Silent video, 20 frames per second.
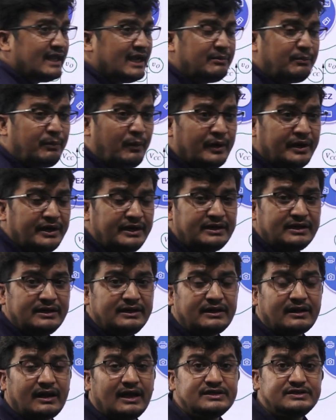that point,
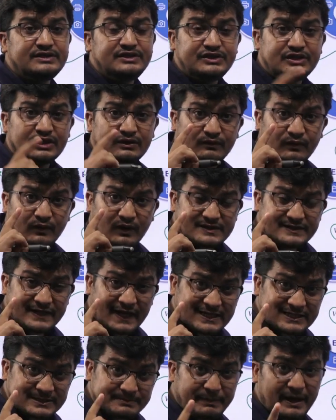transition was
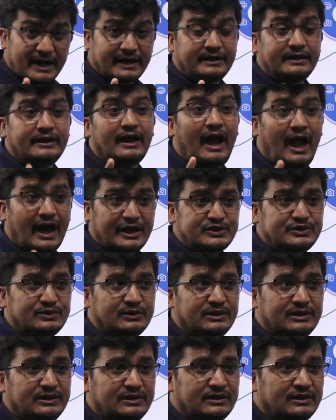expected
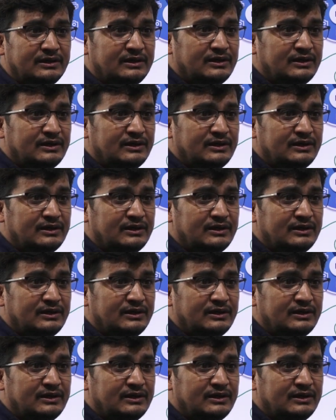actually.